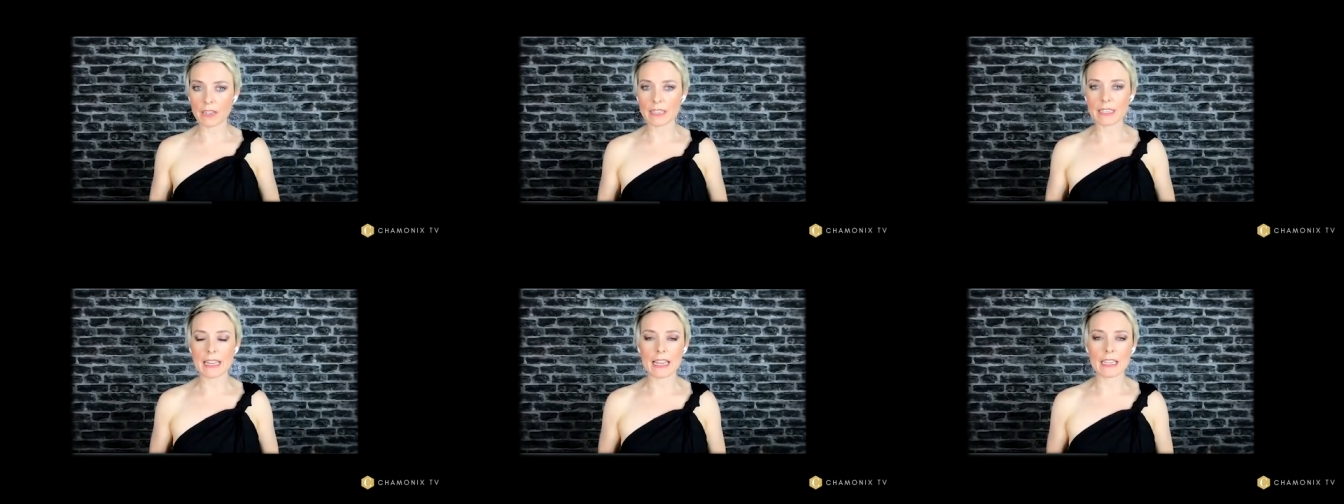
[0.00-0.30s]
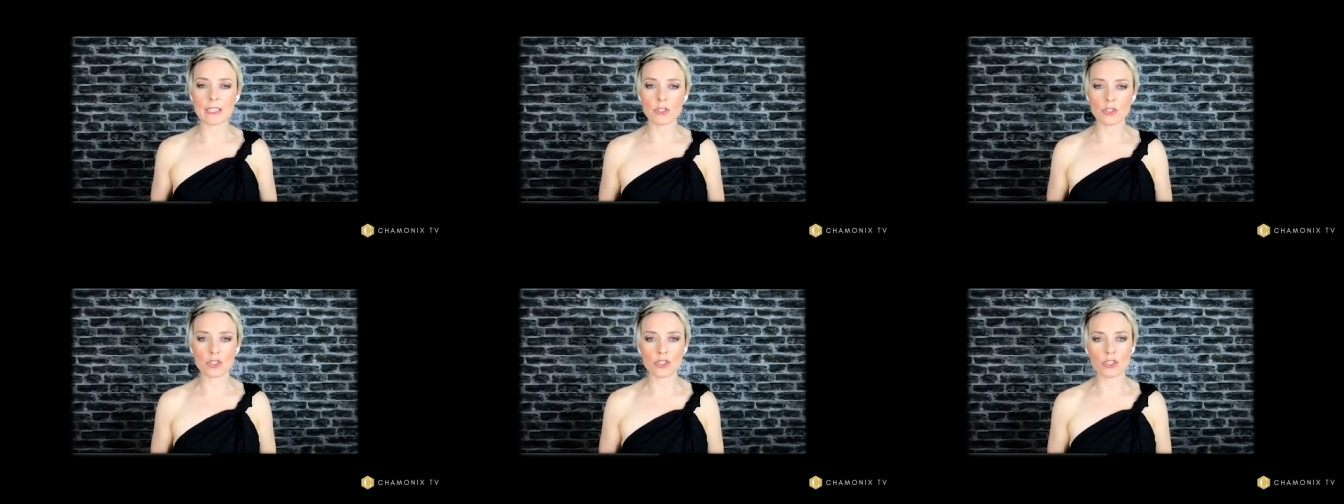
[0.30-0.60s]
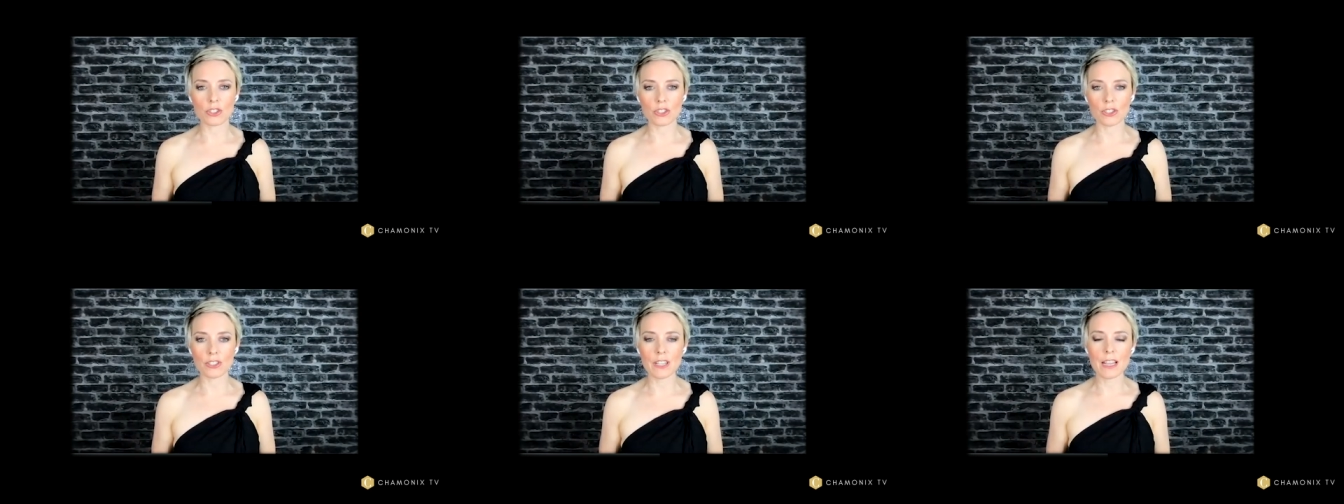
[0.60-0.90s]

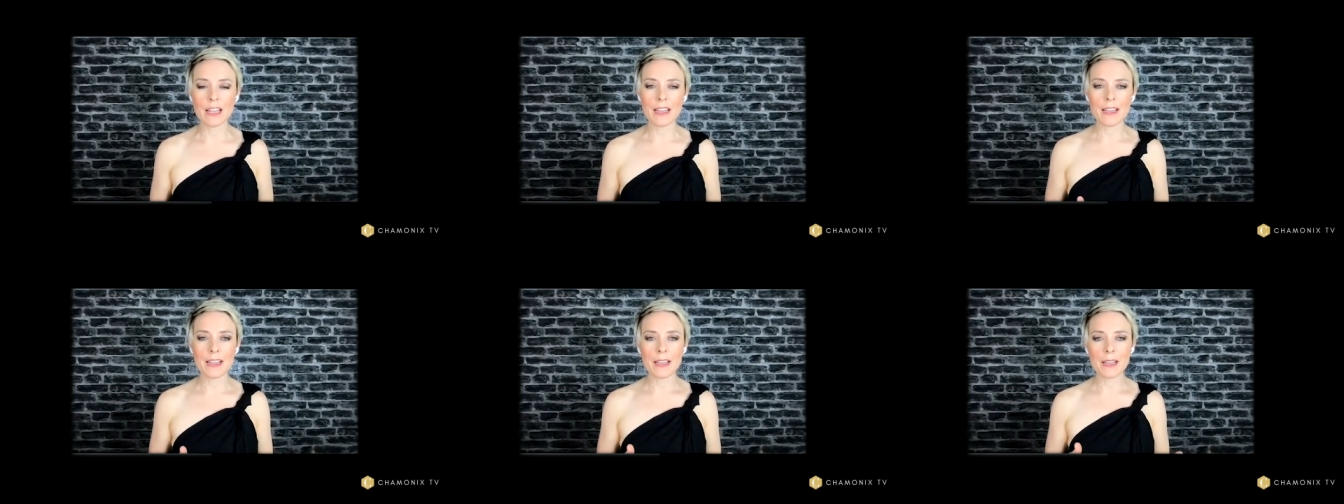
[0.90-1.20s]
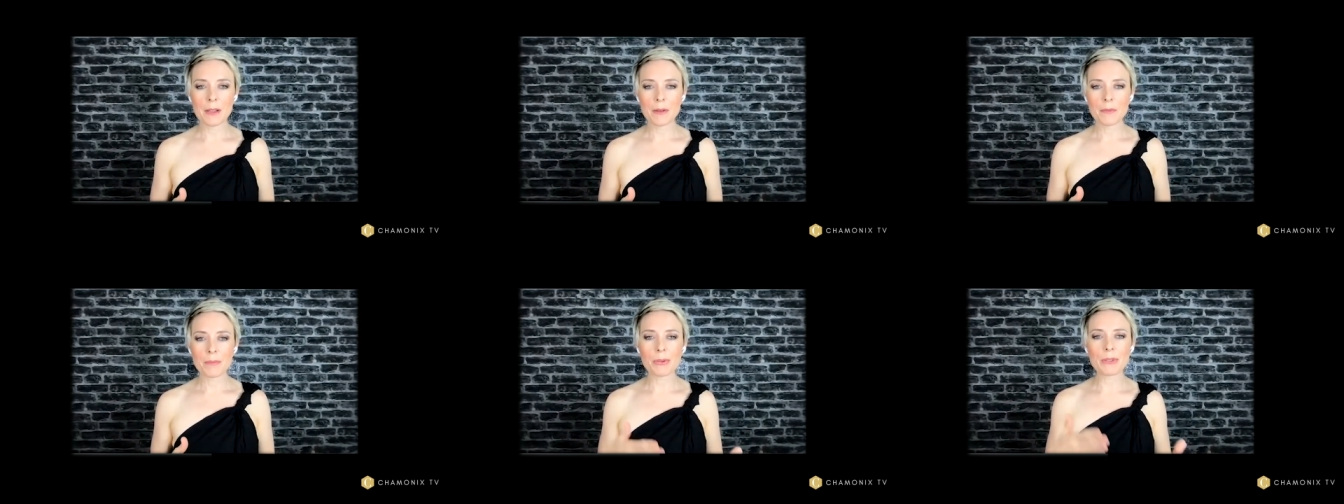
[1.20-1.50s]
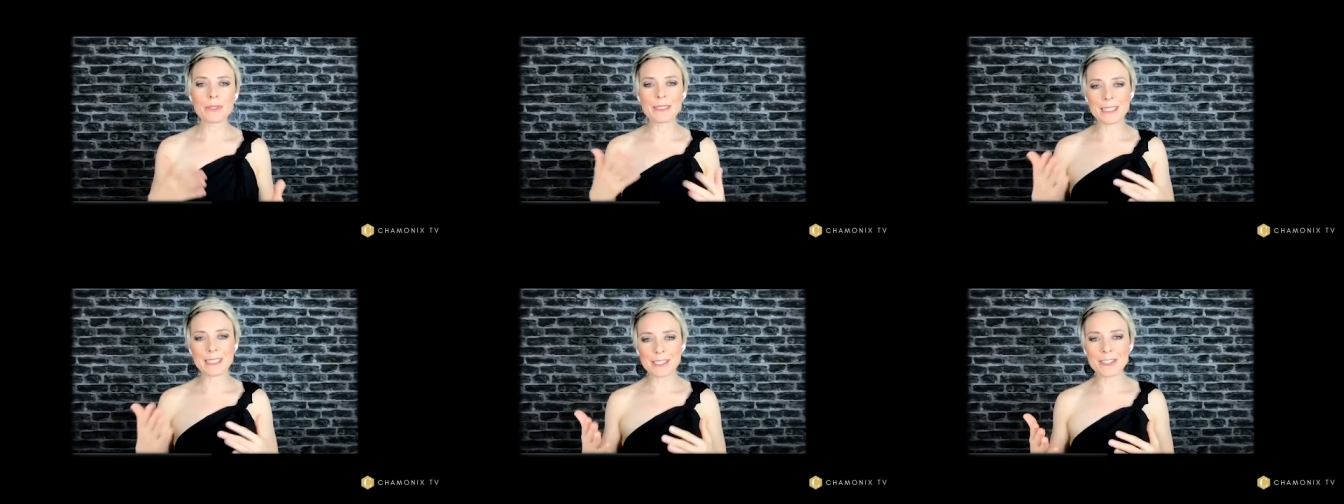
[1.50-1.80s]
financial
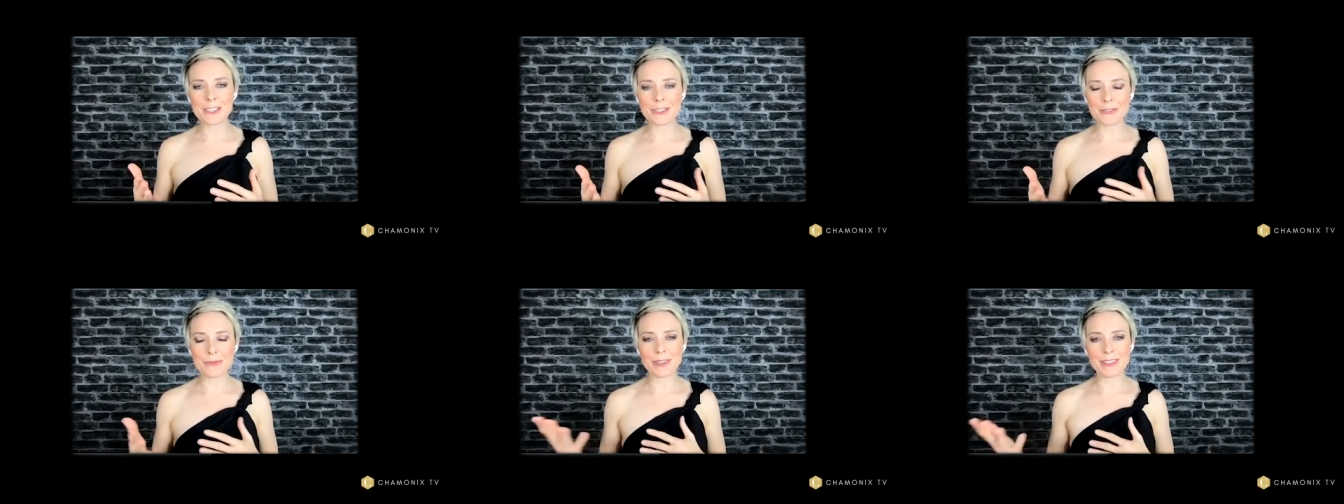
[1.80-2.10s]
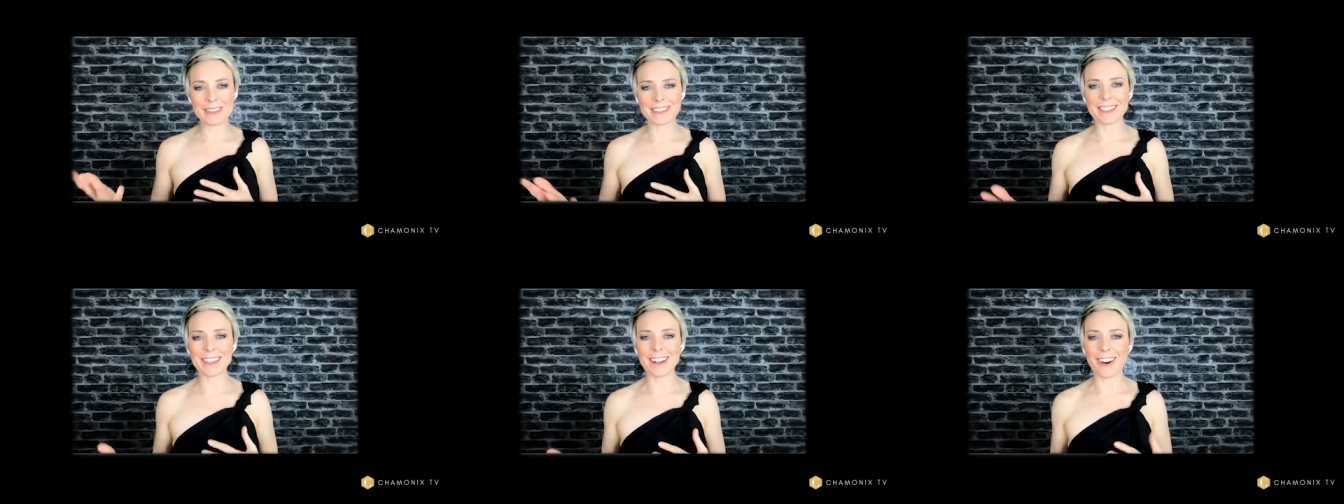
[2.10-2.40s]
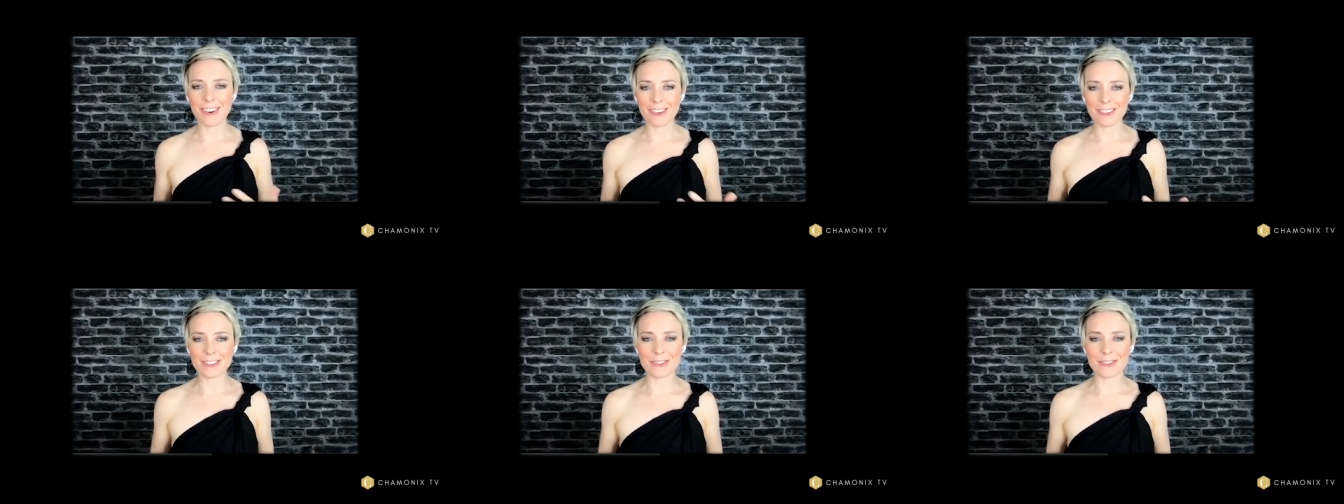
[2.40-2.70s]
position with
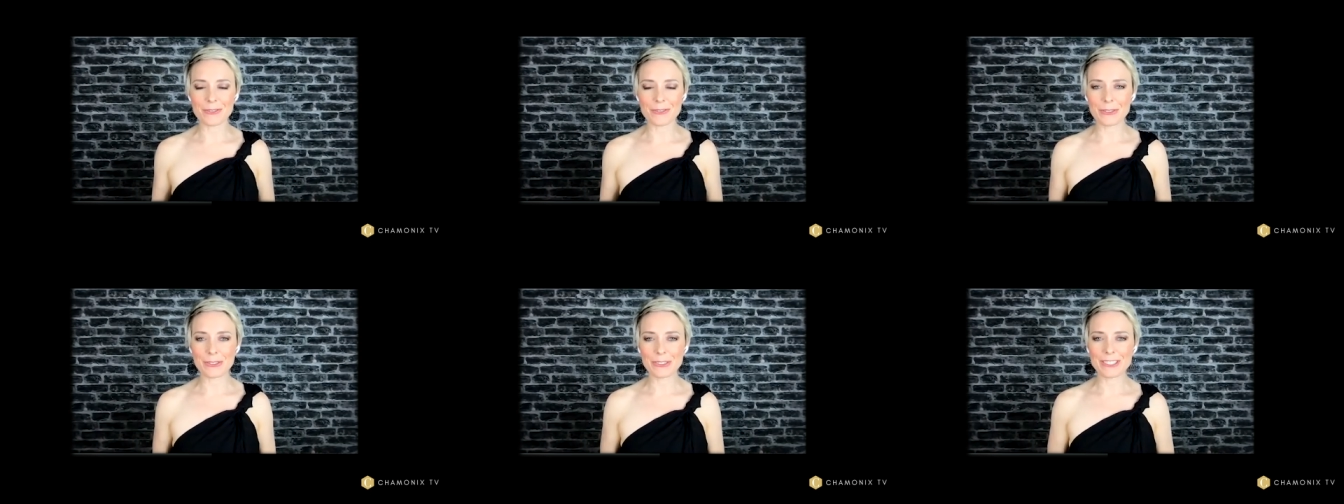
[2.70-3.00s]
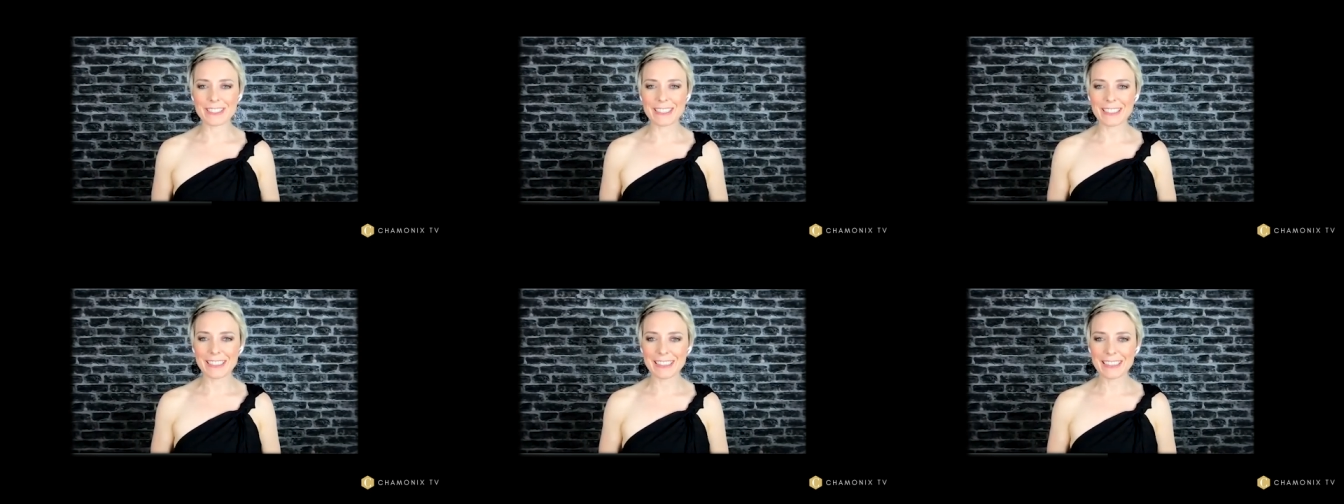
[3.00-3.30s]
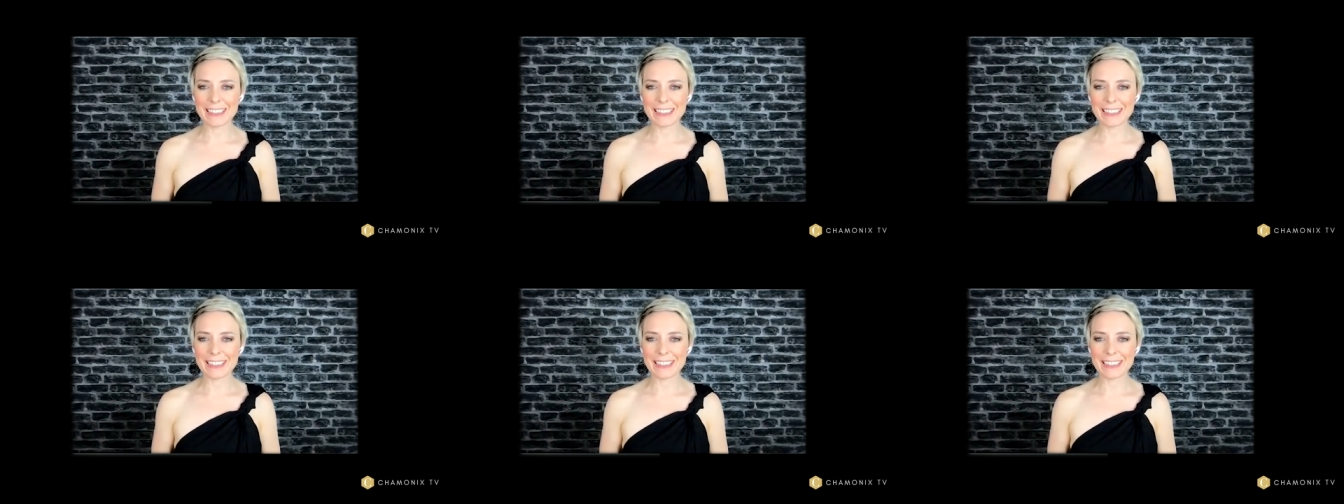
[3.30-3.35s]
SARS, of course.